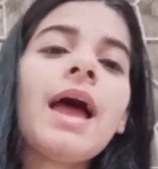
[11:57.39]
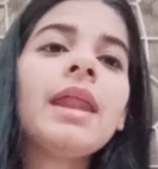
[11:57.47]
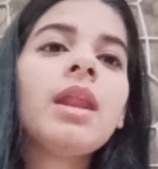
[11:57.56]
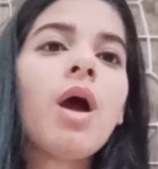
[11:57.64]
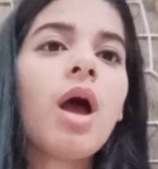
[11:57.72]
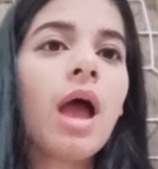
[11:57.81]

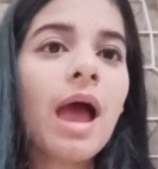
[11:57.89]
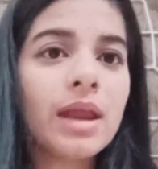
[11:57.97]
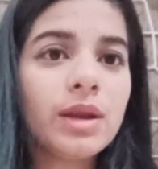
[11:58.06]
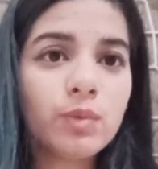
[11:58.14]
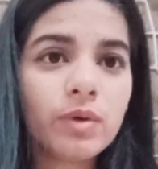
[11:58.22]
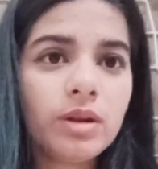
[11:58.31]
an
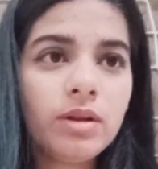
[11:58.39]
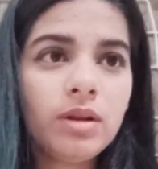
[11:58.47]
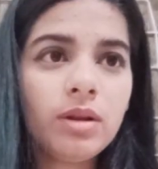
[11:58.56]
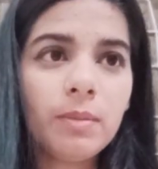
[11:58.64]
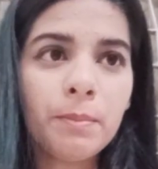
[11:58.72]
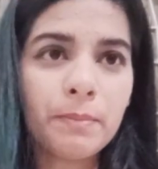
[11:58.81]
annual
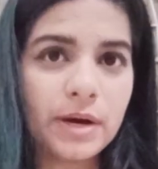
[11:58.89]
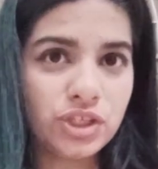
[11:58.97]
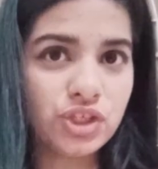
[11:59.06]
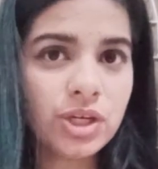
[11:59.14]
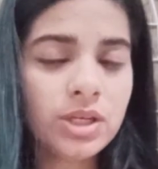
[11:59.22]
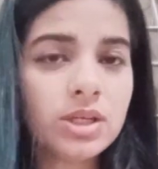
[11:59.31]

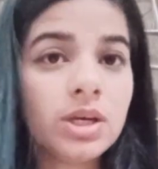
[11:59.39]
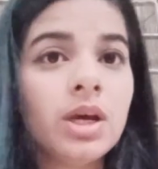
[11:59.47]
budget.